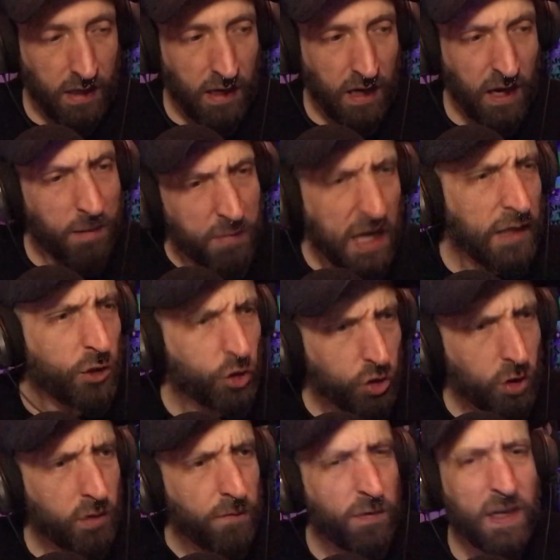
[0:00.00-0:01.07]
I'm not
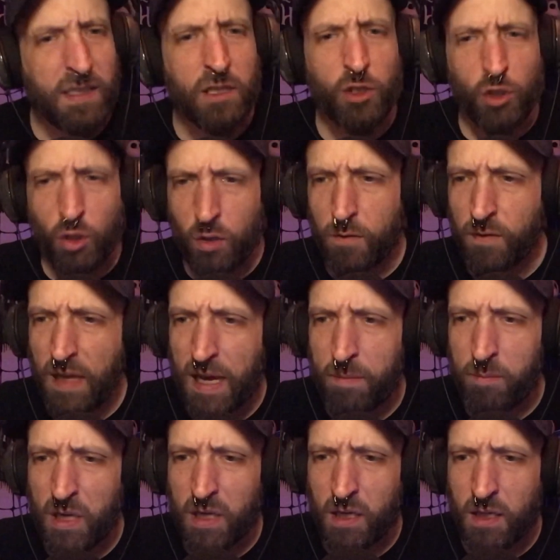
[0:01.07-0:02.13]
sure if I deserve that
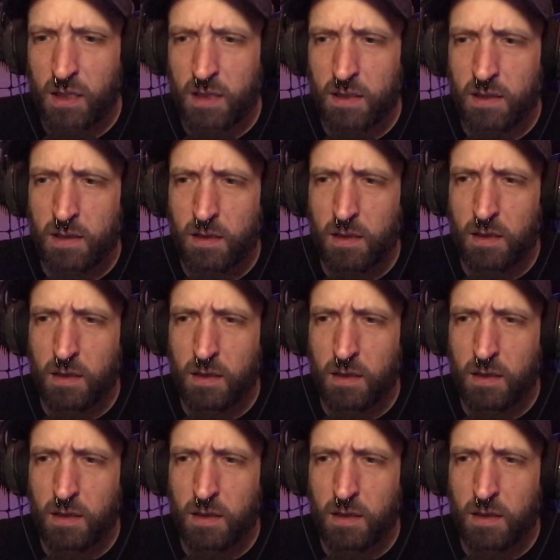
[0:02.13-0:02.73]
because